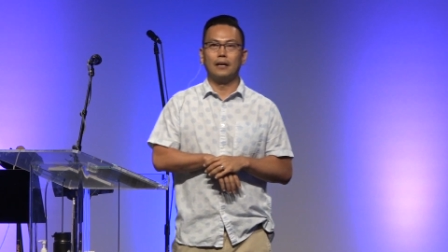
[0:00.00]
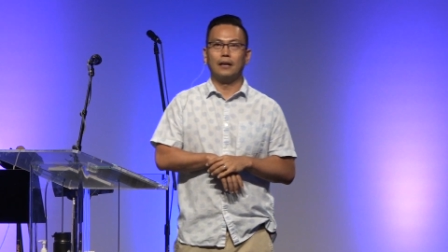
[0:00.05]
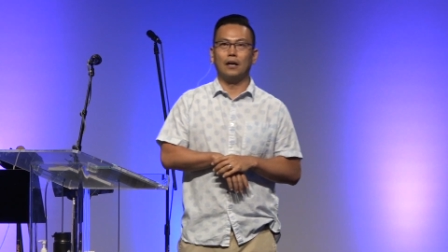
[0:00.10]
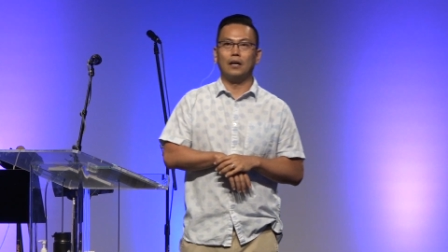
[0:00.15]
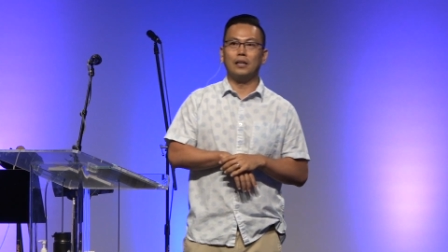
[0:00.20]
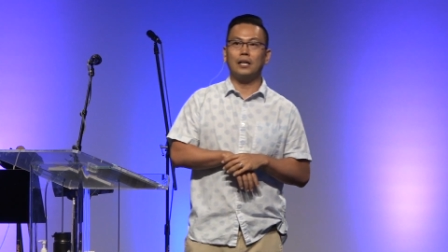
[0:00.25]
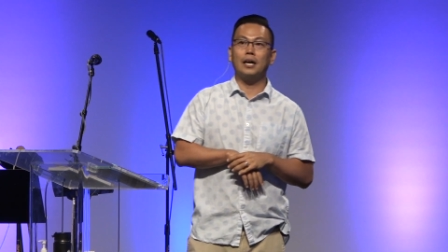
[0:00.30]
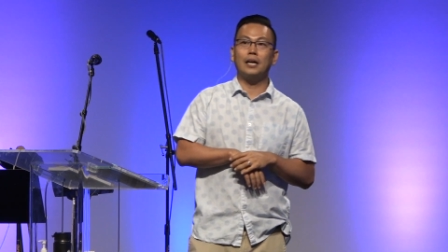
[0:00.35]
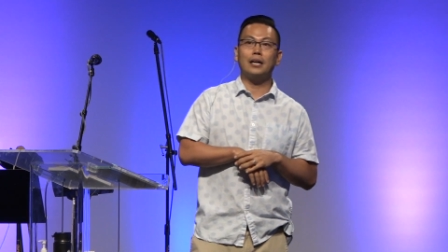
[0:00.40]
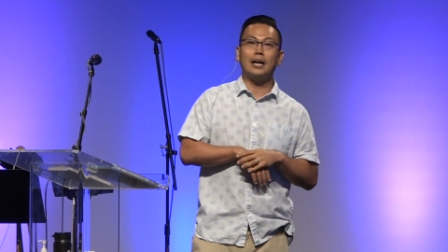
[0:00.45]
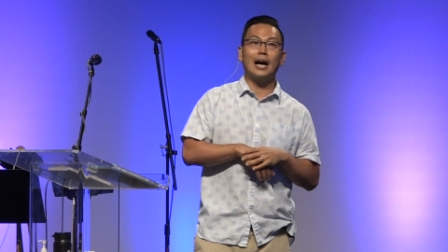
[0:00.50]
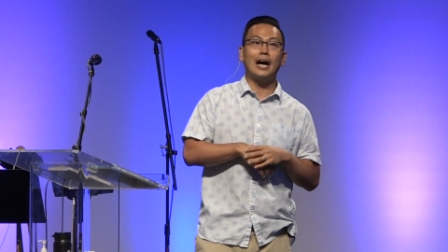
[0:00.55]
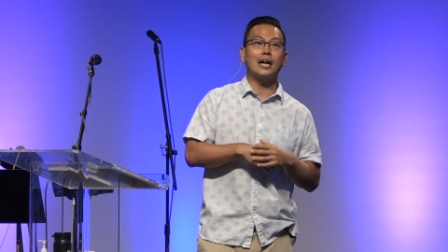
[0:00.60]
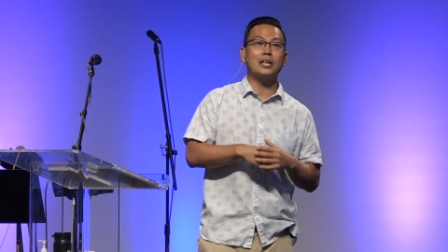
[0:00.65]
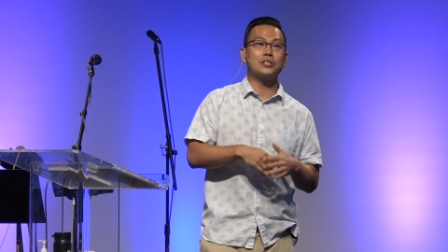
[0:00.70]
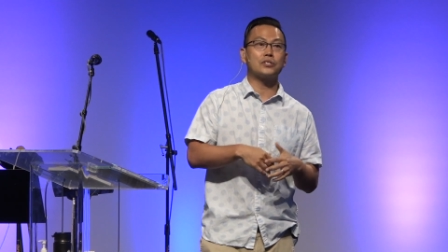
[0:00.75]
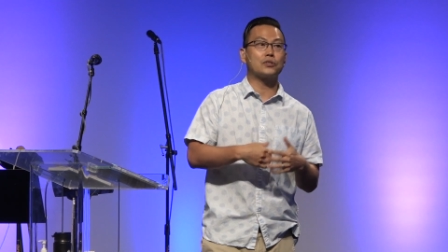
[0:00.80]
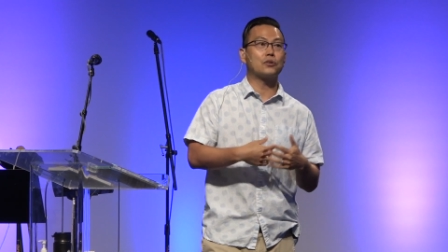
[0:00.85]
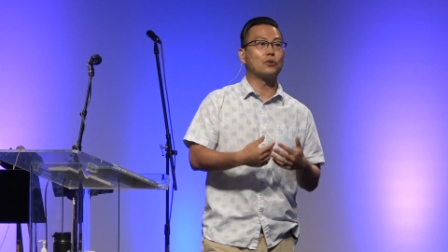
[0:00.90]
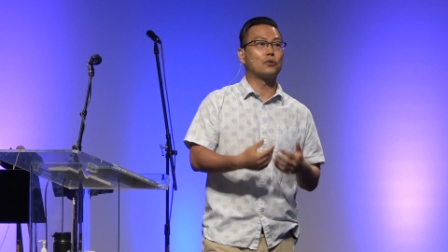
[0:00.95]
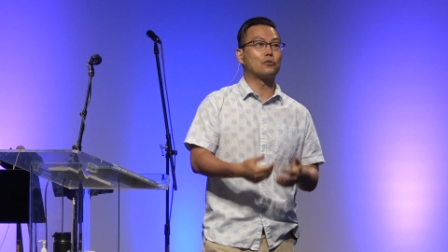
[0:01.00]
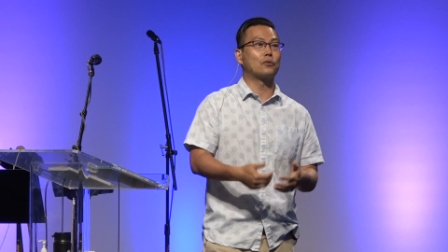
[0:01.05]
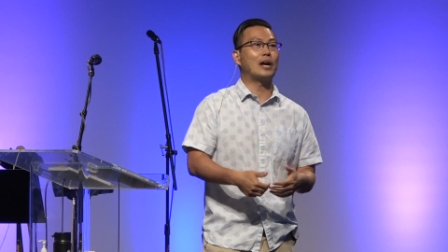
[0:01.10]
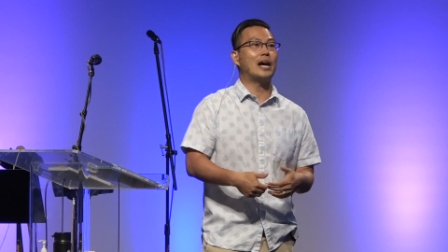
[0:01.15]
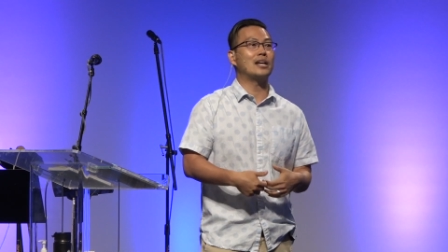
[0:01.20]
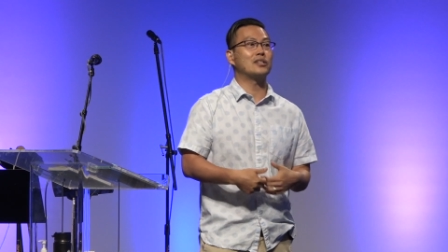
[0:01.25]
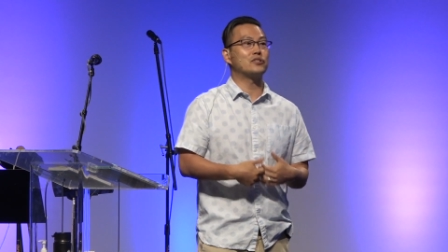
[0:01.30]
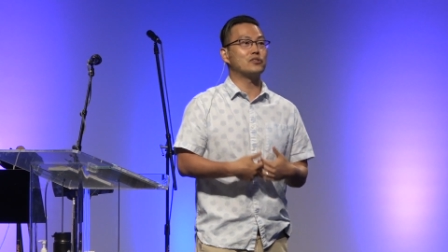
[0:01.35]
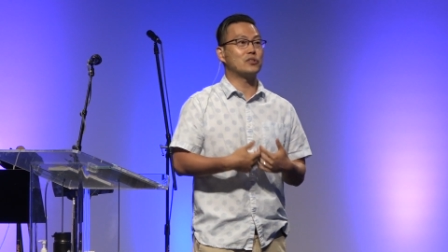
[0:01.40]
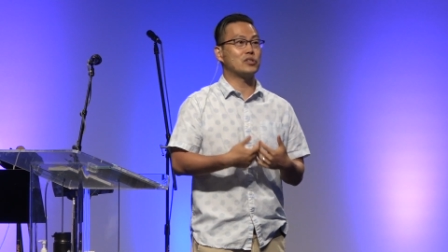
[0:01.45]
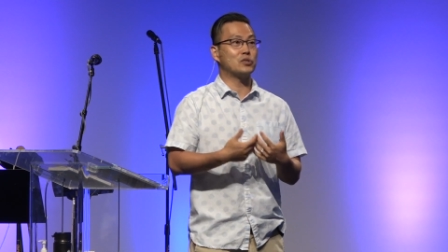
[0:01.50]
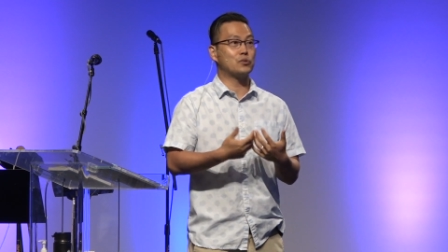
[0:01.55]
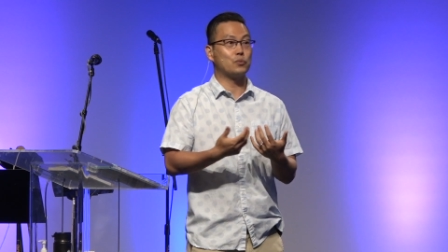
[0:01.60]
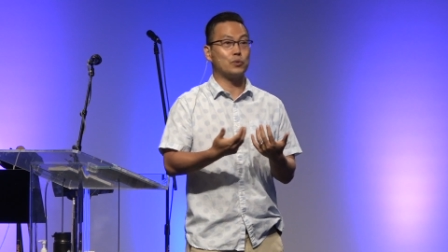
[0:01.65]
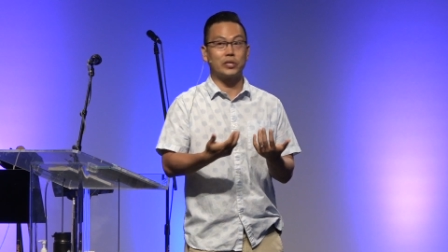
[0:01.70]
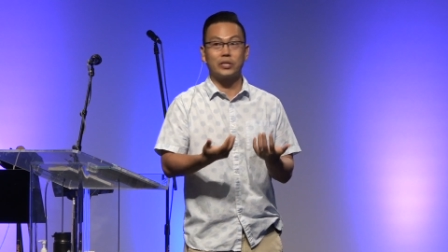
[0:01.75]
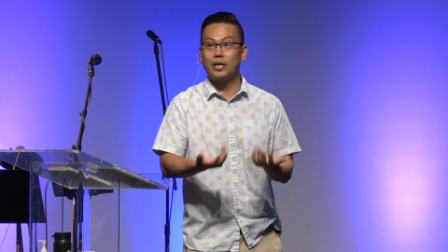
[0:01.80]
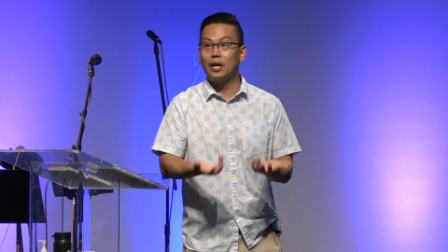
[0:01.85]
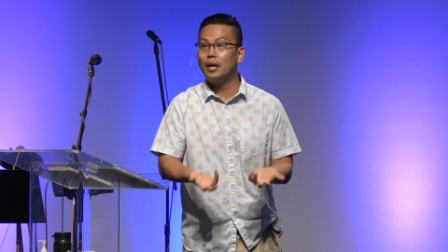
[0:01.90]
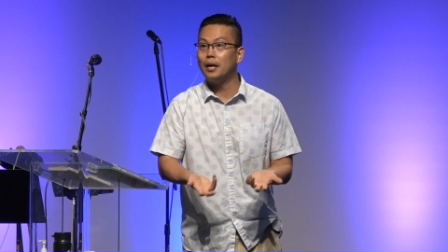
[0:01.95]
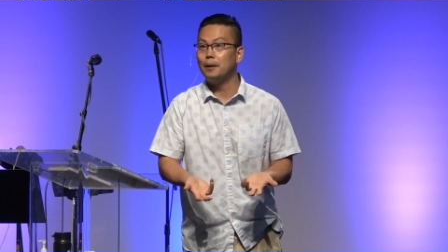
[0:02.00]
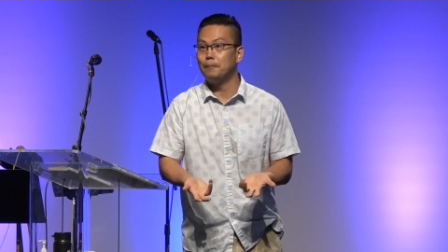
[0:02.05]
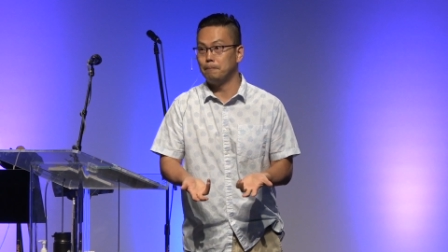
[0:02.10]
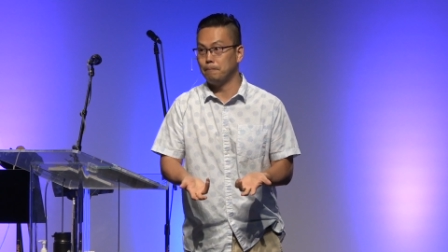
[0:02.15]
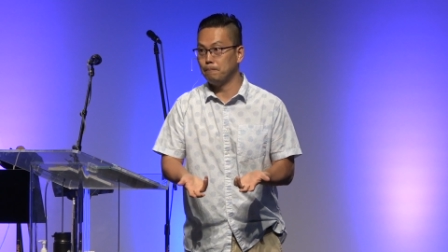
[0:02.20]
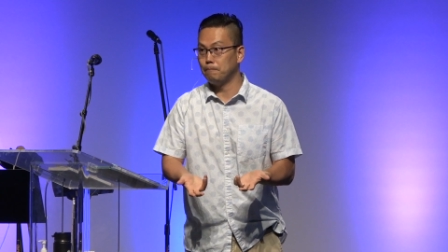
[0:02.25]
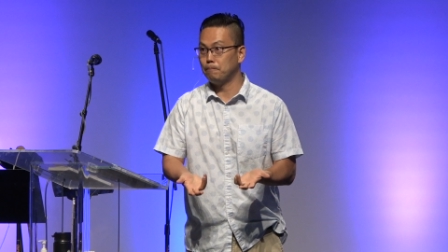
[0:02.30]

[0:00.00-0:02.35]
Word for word: a lot of high school graduates would come.